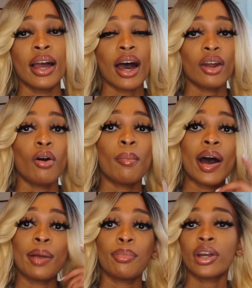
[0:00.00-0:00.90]
I don't
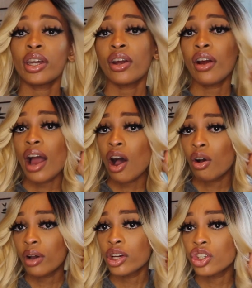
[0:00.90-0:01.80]
mind bringing her
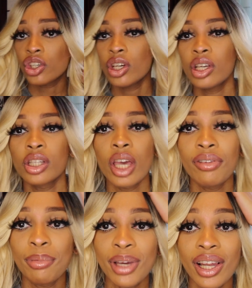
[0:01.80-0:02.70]
out because she is
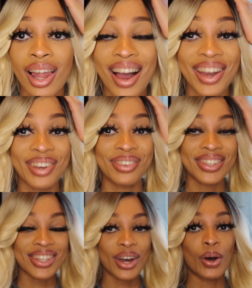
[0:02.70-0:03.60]
giving me life.
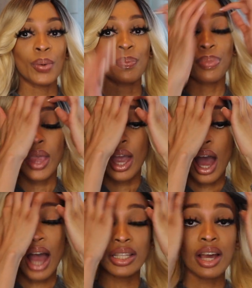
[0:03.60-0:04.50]
So
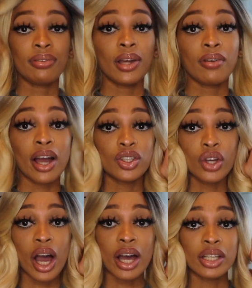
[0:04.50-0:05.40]
I definitely advise you
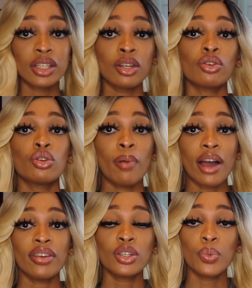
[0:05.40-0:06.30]
guys to buy
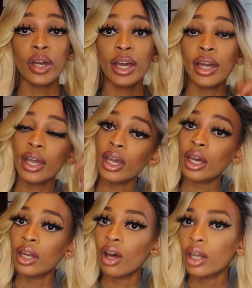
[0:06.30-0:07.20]
this wig.
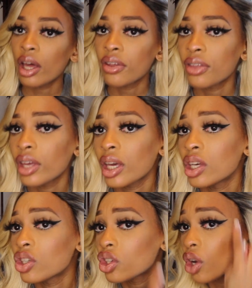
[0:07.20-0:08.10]
And another thing
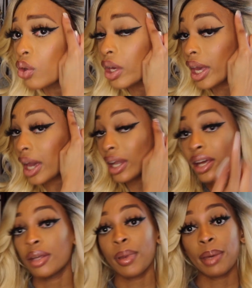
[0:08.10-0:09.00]
is, you know, you can't lay
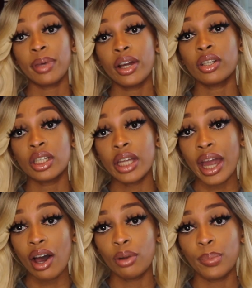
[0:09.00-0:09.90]
the baby hairs
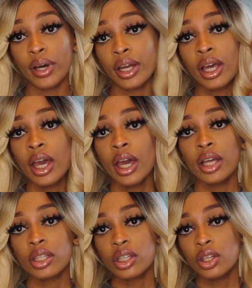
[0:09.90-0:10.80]
down, but
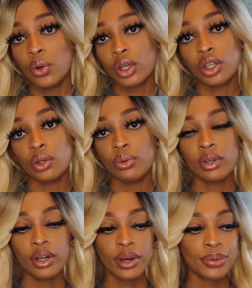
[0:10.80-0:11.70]
it's still cute, you
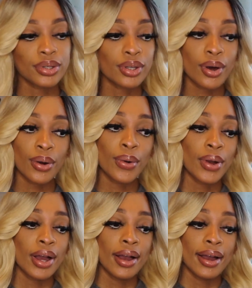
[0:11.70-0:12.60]
know. So
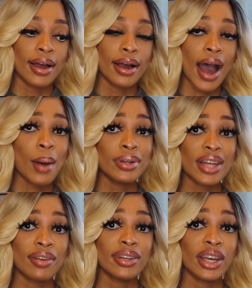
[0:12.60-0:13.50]
I would
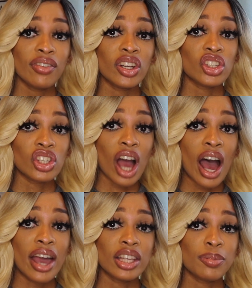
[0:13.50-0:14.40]
definitely give it a
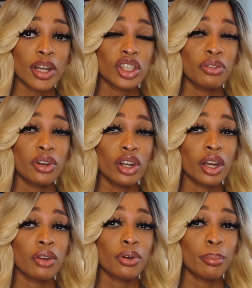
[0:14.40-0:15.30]
shot, especially if you're
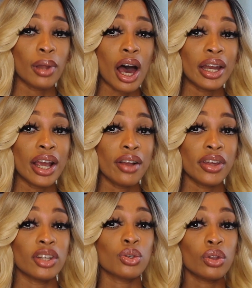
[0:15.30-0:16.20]
looking for blonde hair
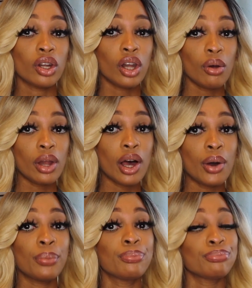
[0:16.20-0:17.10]
that is on the
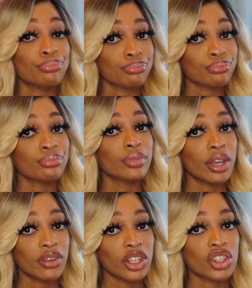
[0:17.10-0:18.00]
low.
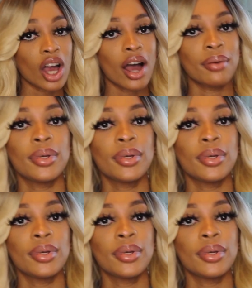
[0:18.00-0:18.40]
Give it a shot.